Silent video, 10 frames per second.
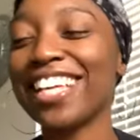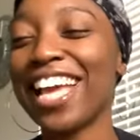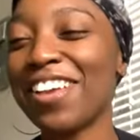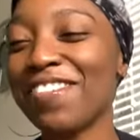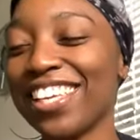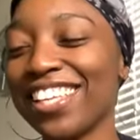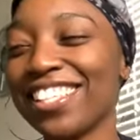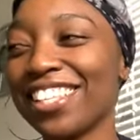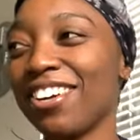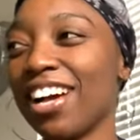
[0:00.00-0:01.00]
Amy is
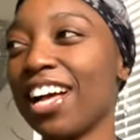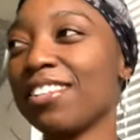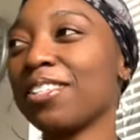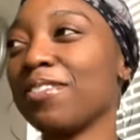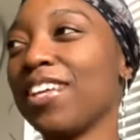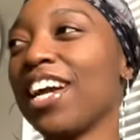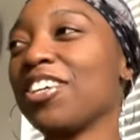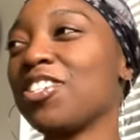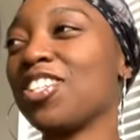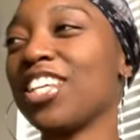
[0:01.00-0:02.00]
so awesome, y'all.
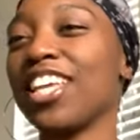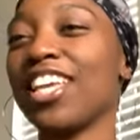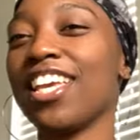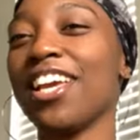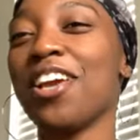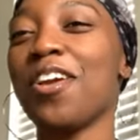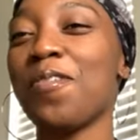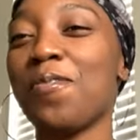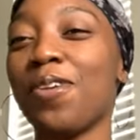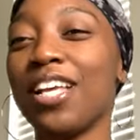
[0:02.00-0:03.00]
She
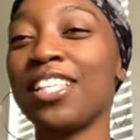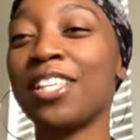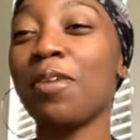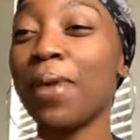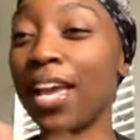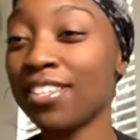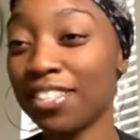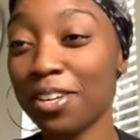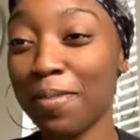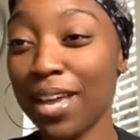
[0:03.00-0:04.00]
was so
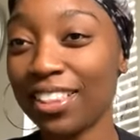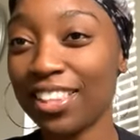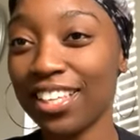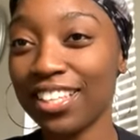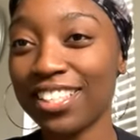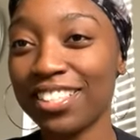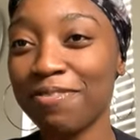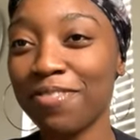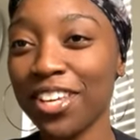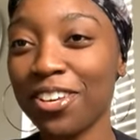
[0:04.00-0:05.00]
passionate about this
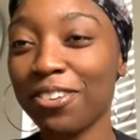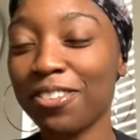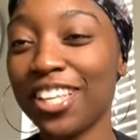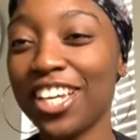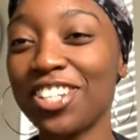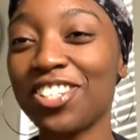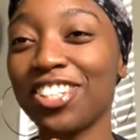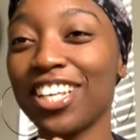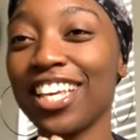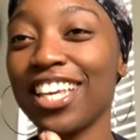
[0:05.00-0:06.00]
field that
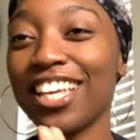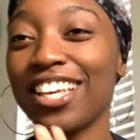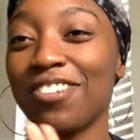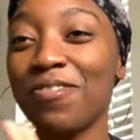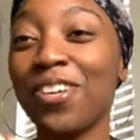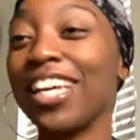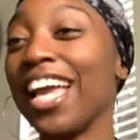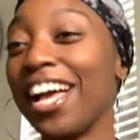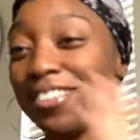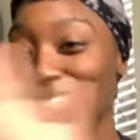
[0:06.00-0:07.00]
she went
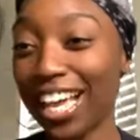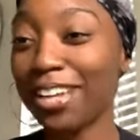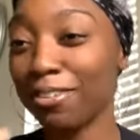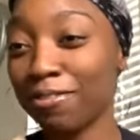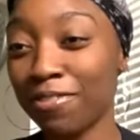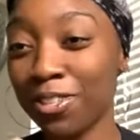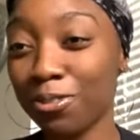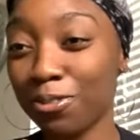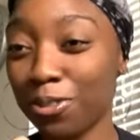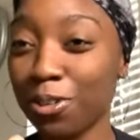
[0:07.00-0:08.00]
outside of
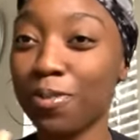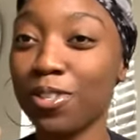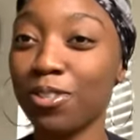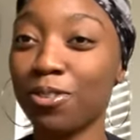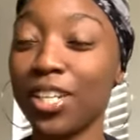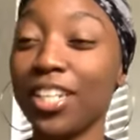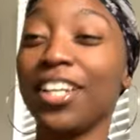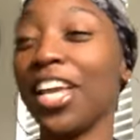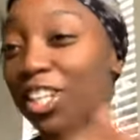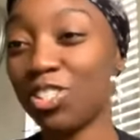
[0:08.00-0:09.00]
physical therapy school and
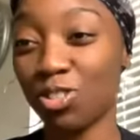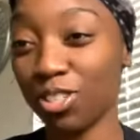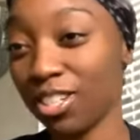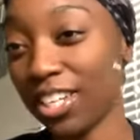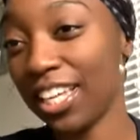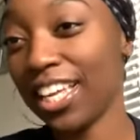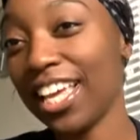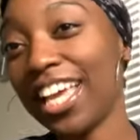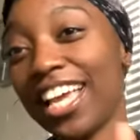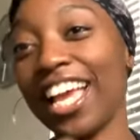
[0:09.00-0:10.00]
did extra
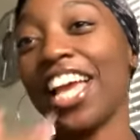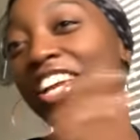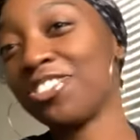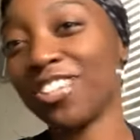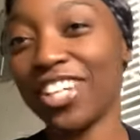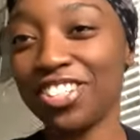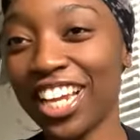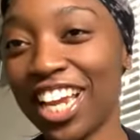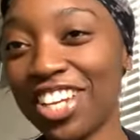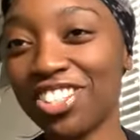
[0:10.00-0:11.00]
and got extra
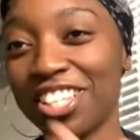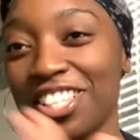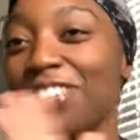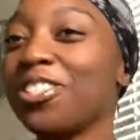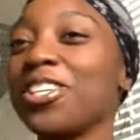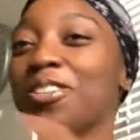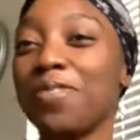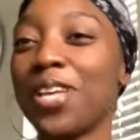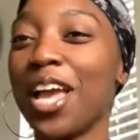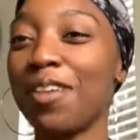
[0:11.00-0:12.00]
education so she could
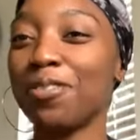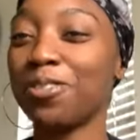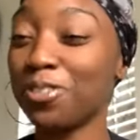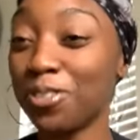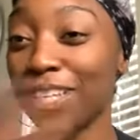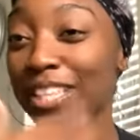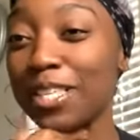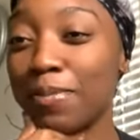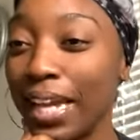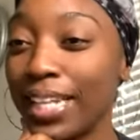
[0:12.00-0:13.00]
be able to treat
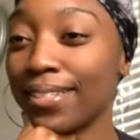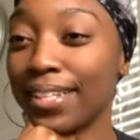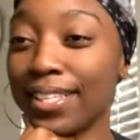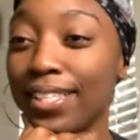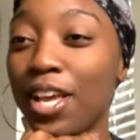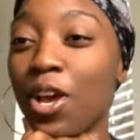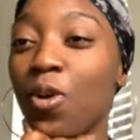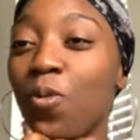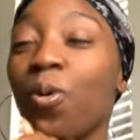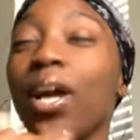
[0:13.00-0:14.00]
these patients.
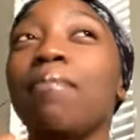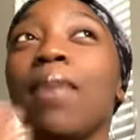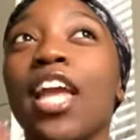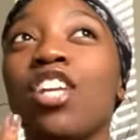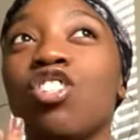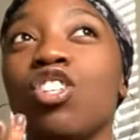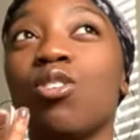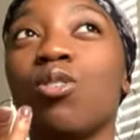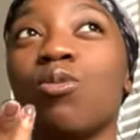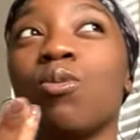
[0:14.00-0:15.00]
What made you